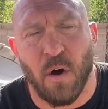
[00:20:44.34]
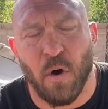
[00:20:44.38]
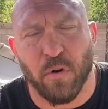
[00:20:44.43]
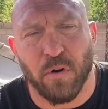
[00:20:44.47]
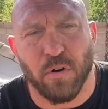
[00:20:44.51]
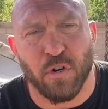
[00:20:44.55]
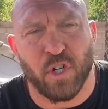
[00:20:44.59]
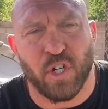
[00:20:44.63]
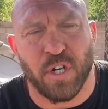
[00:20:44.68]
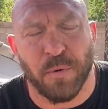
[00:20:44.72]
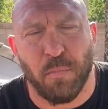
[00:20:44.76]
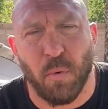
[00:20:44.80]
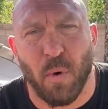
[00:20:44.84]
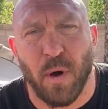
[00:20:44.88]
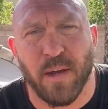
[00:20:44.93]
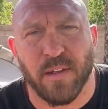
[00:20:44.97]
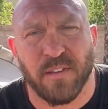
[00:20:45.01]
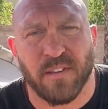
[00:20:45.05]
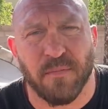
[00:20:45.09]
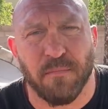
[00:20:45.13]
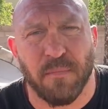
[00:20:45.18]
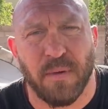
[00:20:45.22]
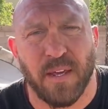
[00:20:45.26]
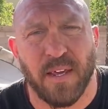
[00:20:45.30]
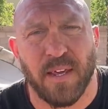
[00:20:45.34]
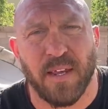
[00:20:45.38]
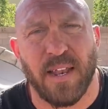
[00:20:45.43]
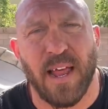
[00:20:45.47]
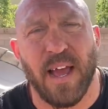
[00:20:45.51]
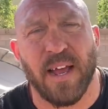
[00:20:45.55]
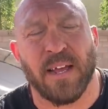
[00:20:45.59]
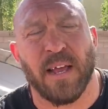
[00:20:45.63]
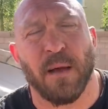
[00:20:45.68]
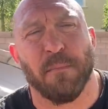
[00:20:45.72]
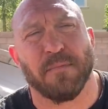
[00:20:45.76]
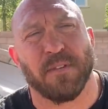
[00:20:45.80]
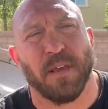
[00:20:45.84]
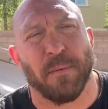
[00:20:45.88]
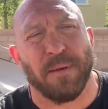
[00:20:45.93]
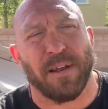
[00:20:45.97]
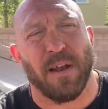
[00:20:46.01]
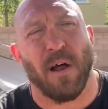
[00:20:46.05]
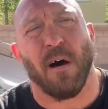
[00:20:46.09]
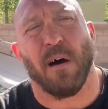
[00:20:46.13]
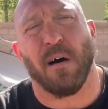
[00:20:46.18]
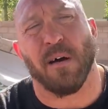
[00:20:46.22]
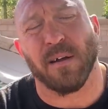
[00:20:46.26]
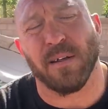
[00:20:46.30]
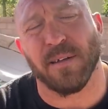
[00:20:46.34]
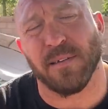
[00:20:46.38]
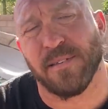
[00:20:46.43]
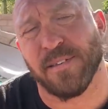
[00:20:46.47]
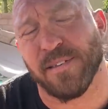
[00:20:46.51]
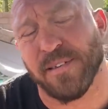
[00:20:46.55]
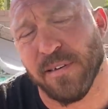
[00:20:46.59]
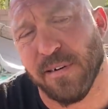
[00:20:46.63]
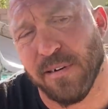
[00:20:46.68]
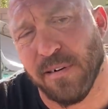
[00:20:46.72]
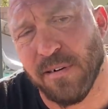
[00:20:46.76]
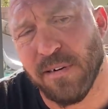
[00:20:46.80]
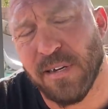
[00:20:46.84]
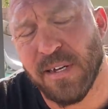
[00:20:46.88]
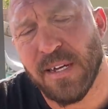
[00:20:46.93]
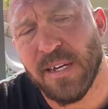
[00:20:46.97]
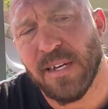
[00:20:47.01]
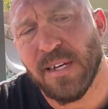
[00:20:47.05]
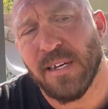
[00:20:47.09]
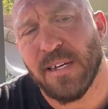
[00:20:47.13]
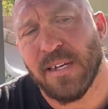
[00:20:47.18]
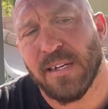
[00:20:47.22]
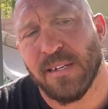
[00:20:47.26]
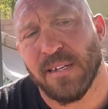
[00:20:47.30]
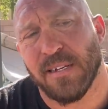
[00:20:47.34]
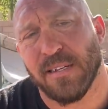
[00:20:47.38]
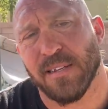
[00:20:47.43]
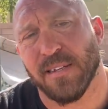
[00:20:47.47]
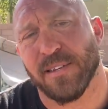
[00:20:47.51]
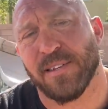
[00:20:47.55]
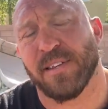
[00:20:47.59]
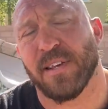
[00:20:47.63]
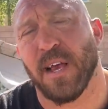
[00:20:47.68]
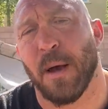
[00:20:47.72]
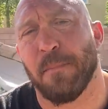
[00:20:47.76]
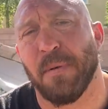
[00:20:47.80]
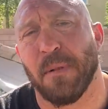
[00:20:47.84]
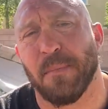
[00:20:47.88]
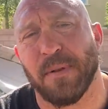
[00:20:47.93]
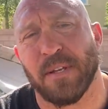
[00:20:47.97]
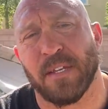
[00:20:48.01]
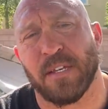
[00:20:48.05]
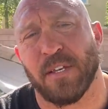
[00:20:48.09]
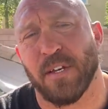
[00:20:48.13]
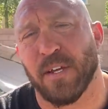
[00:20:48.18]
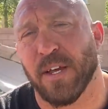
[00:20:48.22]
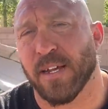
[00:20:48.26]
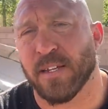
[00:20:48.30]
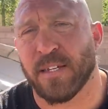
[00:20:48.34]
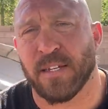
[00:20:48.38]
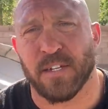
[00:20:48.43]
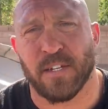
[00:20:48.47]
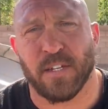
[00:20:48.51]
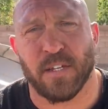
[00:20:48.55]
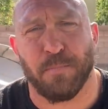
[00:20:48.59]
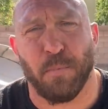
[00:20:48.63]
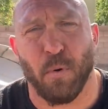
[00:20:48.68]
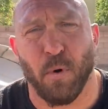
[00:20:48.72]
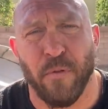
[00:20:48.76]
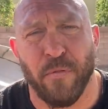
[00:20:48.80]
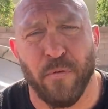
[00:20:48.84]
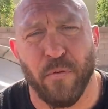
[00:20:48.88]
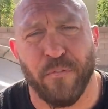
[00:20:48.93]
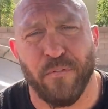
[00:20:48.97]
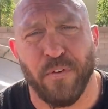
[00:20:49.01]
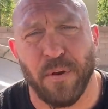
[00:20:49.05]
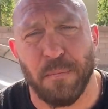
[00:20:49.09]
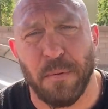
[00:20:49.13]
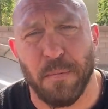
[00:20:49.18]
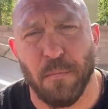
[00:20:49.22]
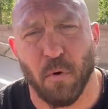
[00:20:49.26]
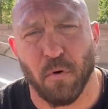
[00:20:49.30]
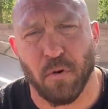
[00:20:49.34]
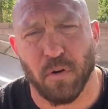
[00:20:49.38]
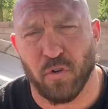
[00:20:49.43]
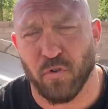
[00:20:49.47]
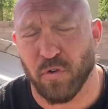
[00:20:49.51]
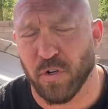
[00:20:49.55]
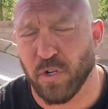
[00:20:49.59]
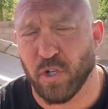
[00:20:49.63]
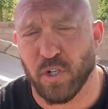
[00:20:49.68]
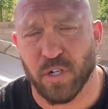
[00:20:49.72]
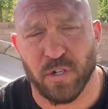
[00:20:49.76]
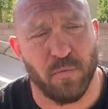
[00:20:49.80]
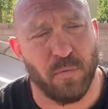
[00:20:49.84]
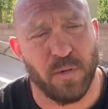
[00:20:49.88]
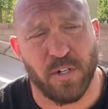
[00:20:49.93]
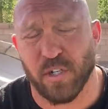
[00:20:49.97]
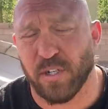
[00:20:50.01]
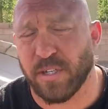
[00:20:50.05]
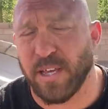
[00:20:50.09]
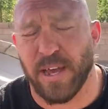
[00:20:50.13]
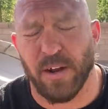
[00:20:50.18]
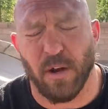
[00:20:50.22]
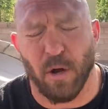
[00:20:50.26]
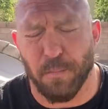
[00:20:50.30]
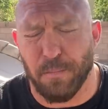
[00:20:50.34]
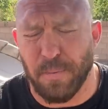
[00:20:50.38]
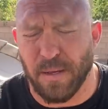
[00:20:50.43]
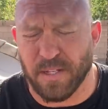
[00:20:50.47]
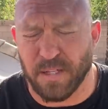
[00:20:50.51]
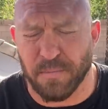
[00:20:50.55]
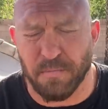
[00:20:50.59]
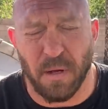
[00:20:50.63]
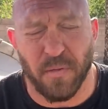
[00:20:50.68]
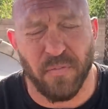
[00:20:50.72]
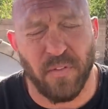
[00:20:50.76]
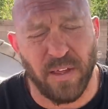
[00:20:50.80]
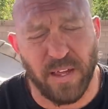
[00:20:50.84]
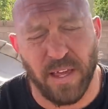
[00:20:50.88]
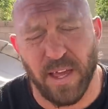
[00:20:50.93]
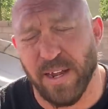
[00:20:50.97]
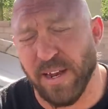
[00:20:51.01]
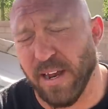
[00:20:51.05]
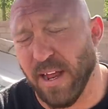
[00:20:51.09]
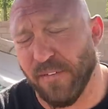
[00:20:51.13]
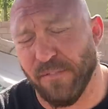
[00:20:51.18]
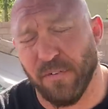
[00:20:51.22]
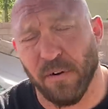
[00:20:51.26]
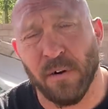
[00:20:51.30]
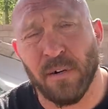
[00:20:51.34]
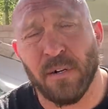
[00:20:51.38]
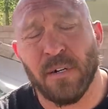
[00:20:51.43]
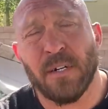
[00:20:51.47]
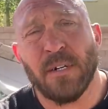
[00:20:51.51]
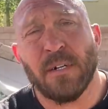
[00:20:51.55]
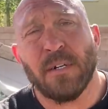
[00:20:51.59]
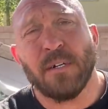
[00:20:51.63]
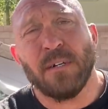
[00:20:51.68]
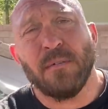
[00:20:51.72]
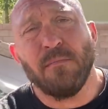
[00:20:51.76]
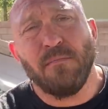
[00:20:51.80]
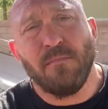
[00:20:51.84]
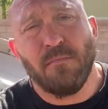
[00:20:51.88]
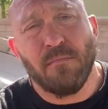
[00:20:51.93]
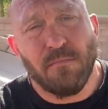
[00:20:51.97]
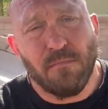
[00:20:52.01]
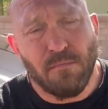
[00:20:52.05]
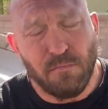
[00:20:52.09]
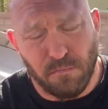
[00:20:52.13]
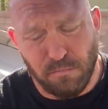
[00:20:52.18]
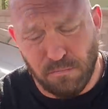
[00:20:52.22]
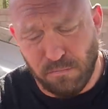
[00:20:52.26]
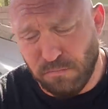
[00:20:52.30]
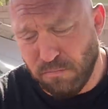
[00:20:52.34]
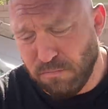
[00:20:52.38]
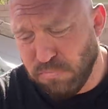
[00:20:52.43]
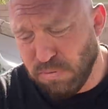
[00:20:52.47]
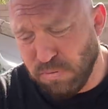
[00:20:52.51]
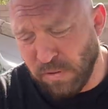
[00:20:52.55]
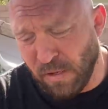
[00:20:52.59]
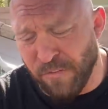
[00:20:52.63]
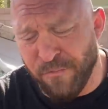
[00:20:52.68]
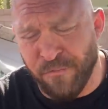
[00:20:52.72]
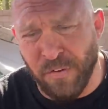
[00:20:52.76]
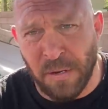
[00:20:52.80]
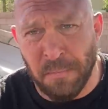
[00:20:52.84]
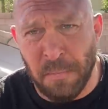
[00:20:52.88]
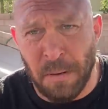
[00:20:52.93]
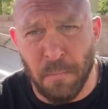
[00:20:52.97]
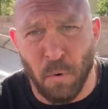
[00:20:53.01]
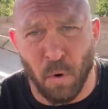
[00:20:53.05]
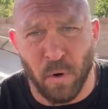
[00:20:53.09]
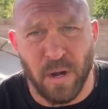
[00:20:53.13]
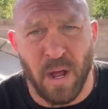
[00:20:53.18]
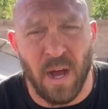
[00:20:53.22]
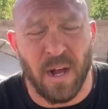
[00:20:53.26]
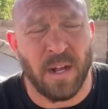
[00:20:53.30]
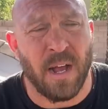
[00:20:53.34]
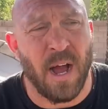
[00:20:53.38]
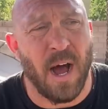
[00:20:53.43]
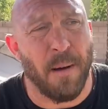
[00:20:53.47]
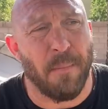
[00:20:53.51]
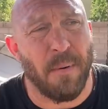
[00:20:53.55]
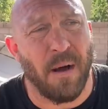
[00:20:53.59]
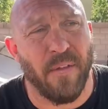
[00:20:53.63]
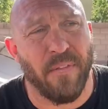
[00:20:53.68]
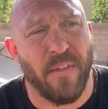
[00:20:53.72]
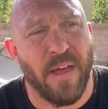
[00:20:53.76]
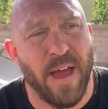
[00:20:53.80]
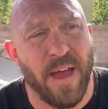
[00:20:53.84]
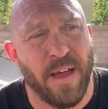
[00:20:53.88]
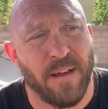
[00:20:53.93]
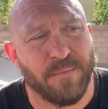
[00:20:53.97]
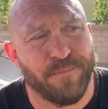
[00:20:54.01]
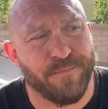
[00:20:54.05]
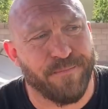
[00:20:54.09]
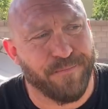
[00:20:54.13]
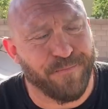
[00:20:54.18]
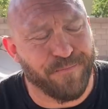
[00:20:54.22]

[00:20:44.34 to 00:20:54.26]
ownership-wise of me, and that comes up in August. So the supplements, you guys could support through Feed Me More Nutrition. We just had our best month again ever. Feedmemore.com on that.